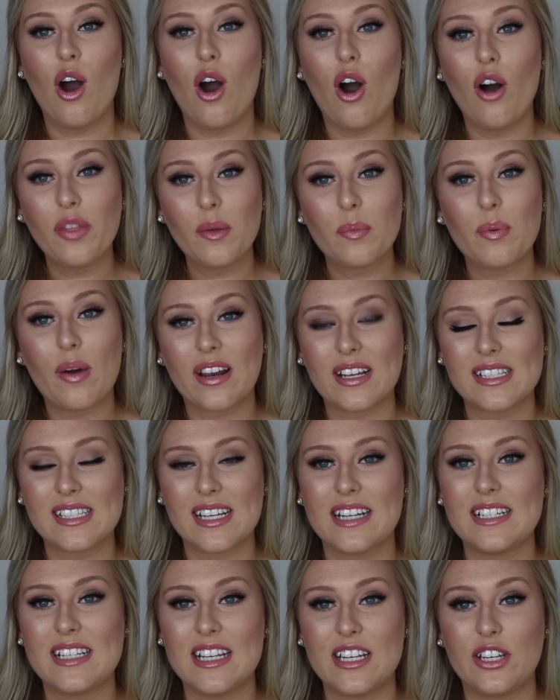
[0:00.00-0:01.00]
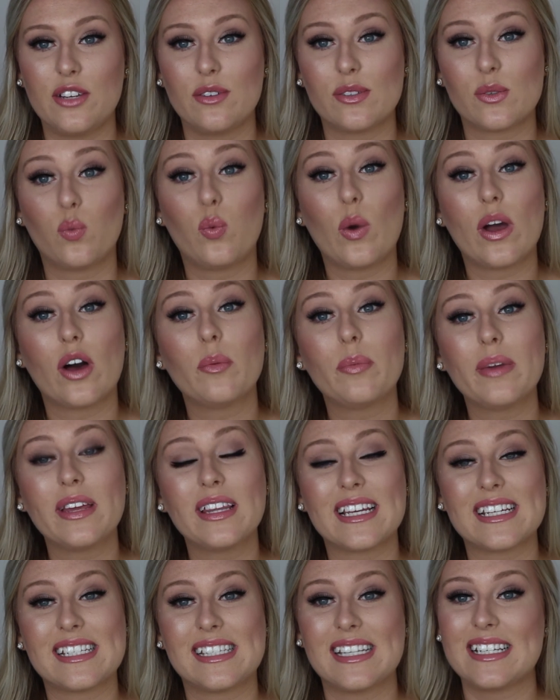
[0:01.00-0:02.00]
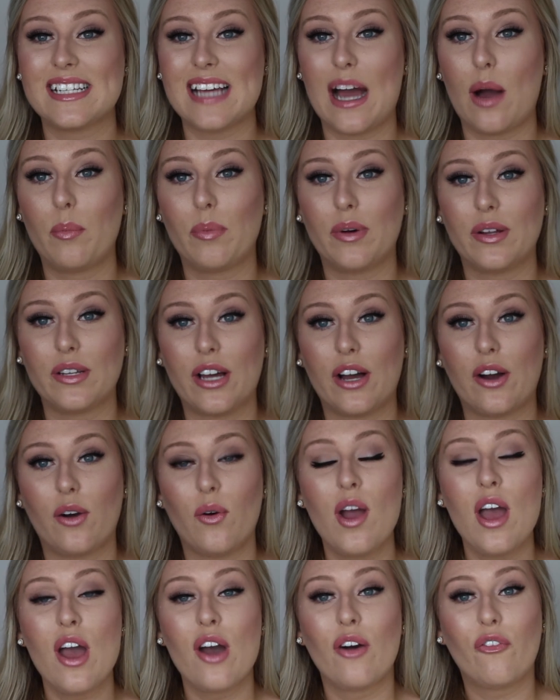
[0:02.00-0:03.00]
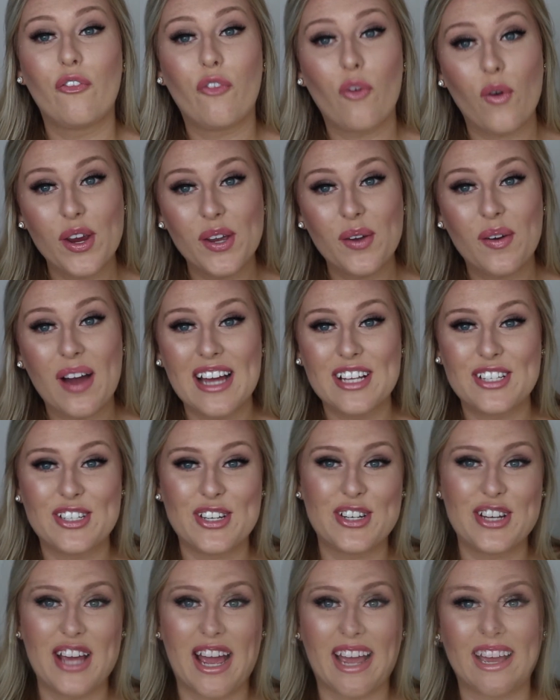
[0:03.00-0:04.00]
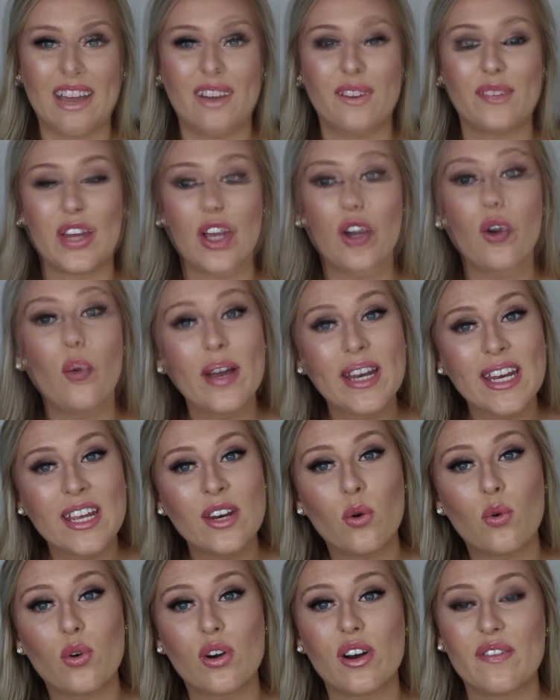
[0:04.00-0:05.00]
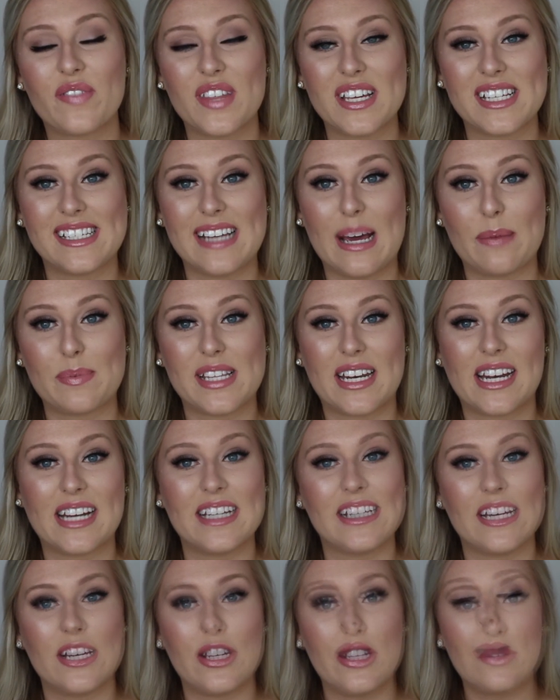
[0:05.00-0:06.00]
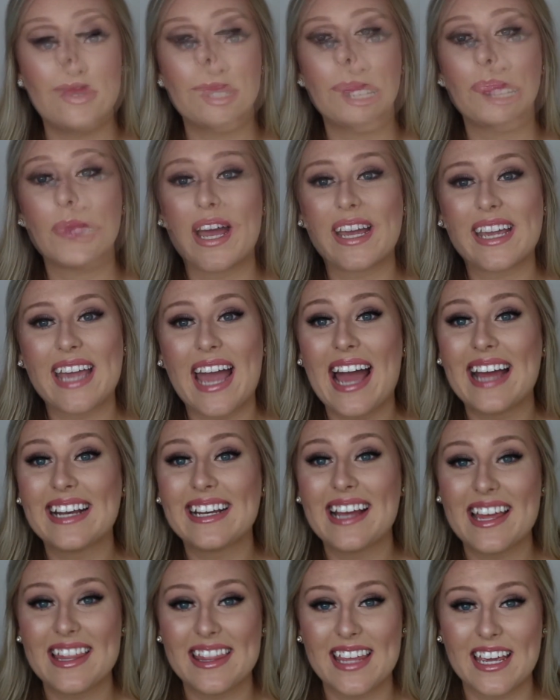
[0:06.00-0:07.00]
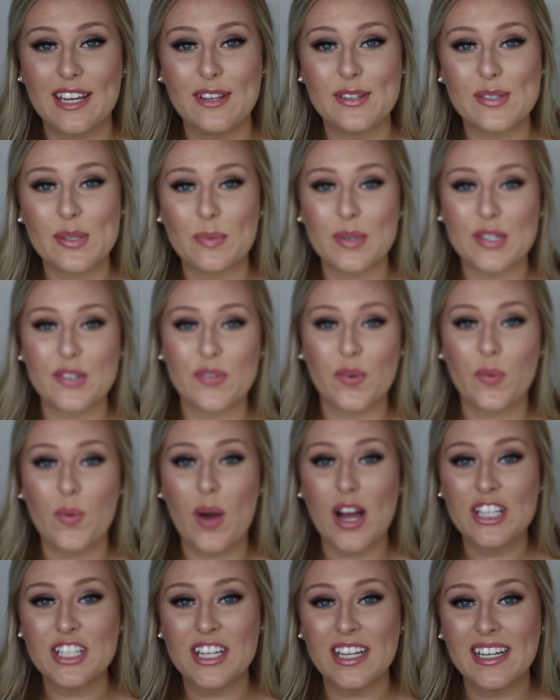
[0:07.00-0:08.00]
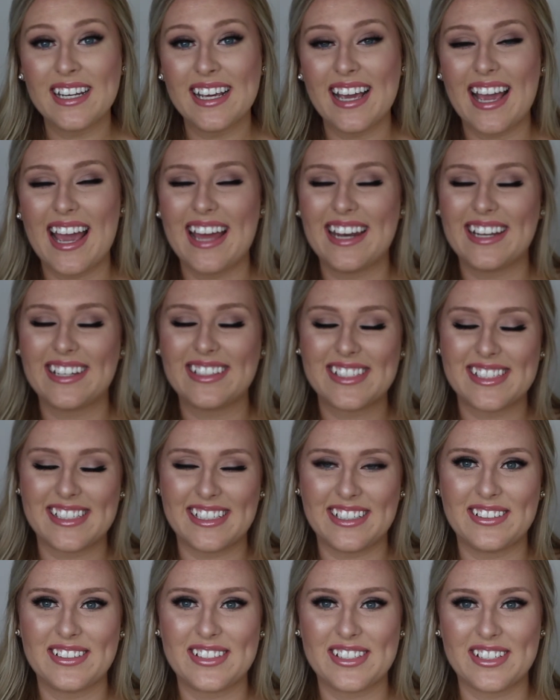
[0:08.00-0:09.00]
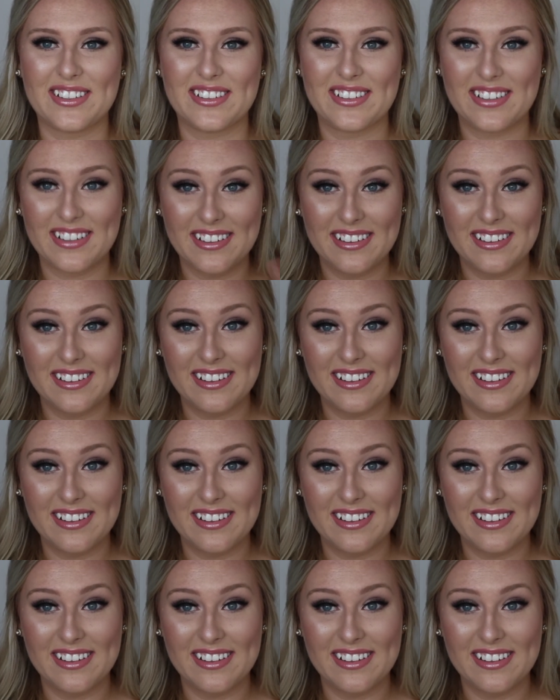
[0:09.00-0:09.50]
All the products that I did use will be listed down below for you guys to check out, going in order of the steps that I did use it. Again, thank you so much for watching, and I'll see you soon.